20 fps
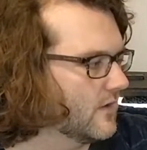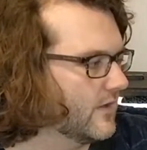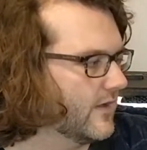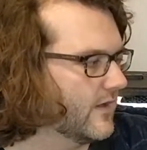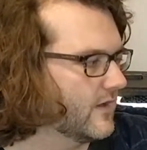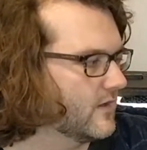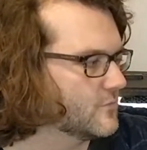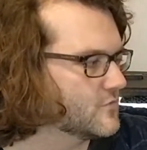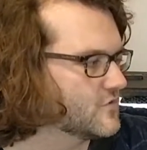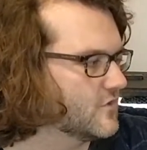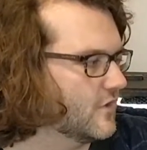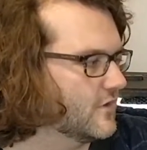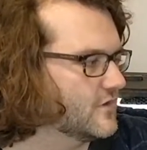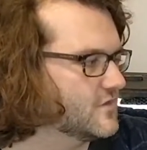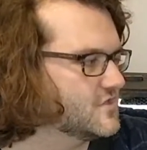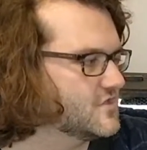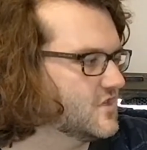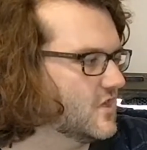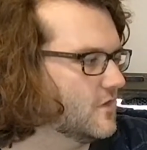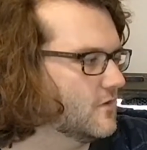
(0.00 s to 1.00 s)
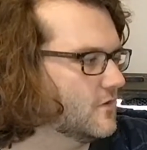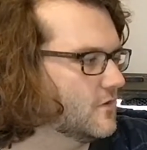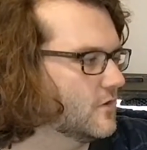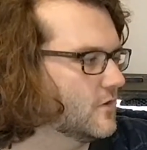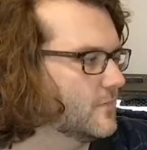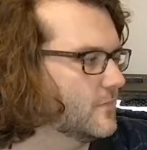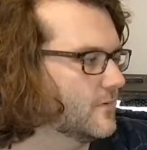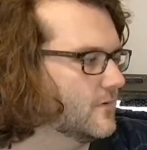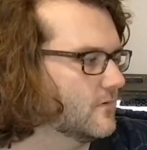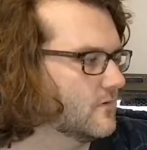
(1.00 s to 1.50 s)
I'm trying to tune up,
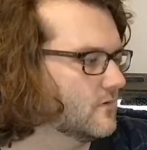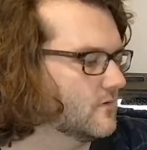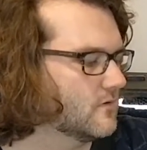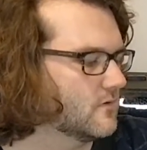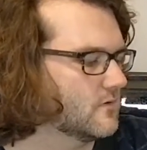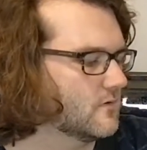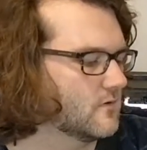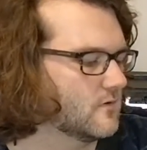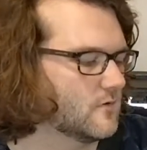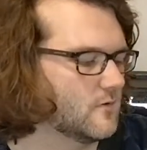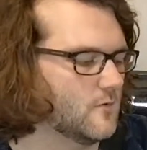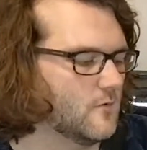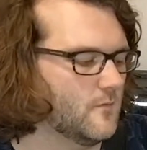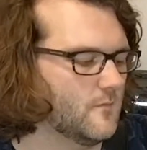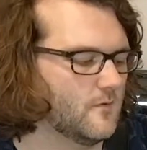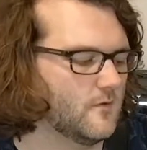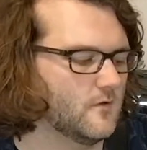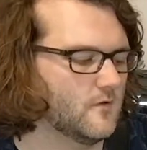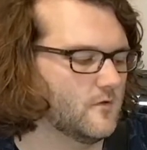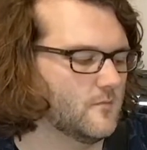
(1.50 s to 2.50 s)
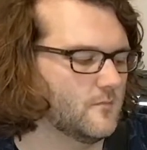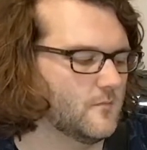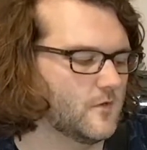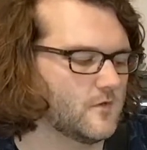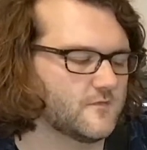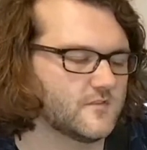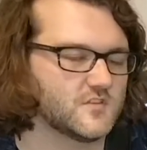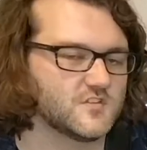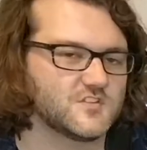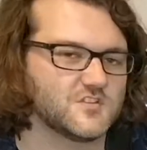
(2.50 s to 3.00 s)

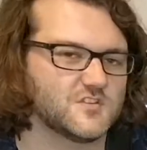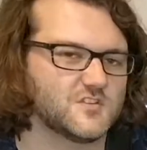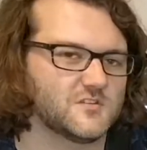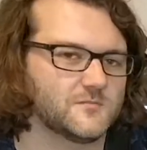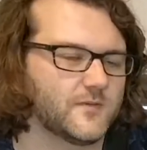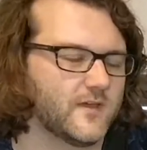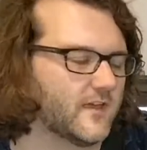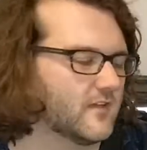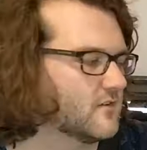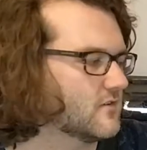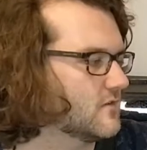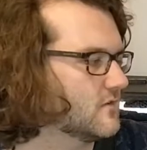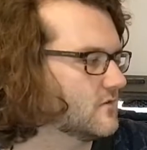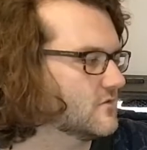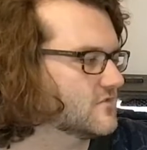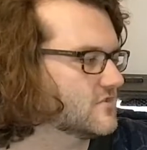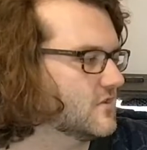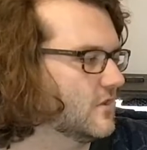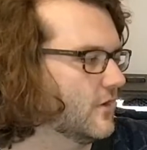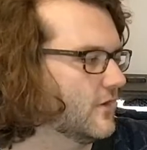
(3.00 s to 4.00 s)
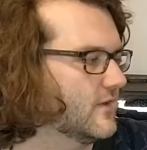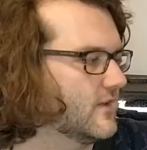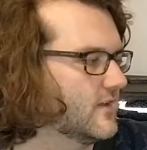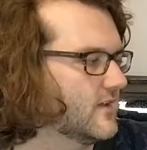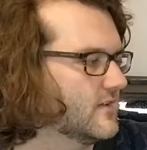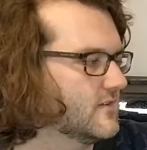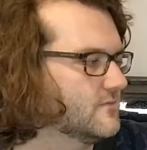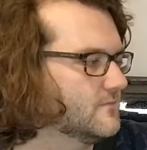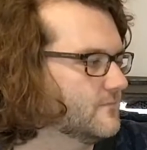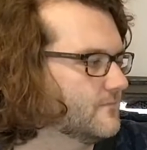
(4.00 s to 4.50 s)
moving the tuning peg
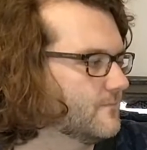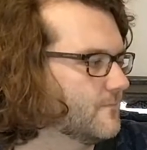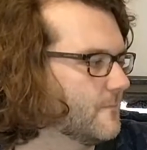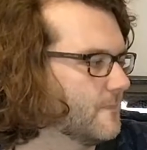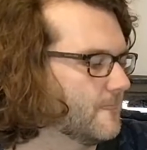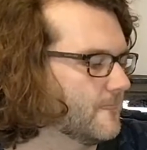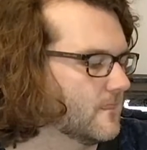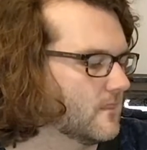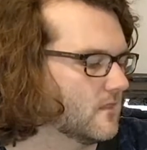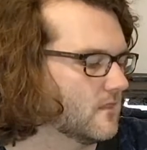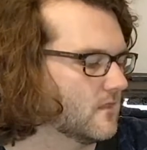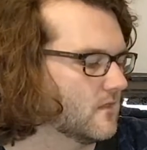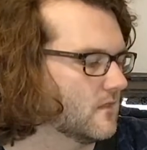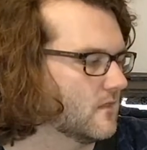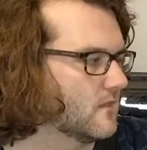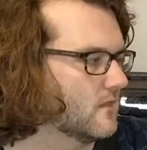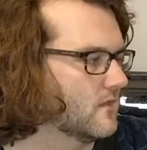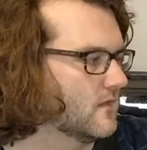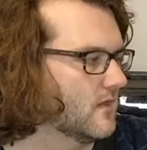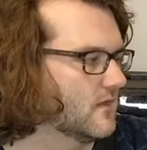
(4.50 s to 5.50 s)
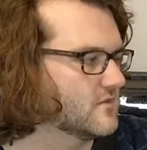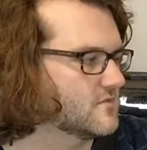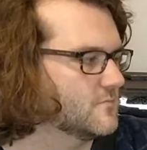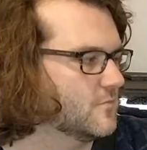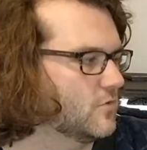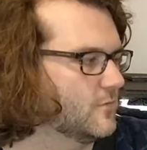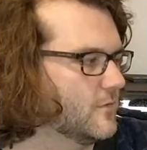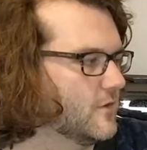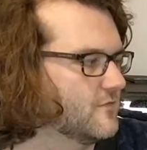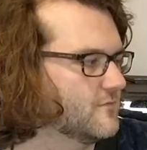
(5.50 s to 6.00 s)
slightly,
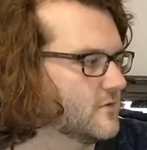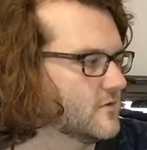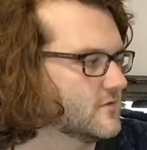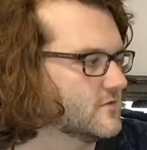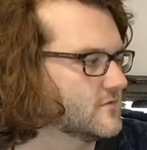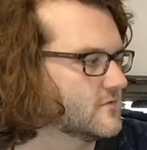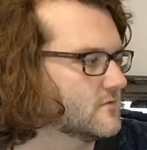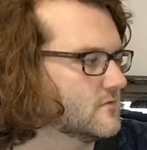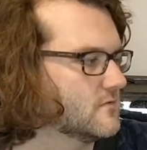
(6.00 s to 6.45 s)
small movements.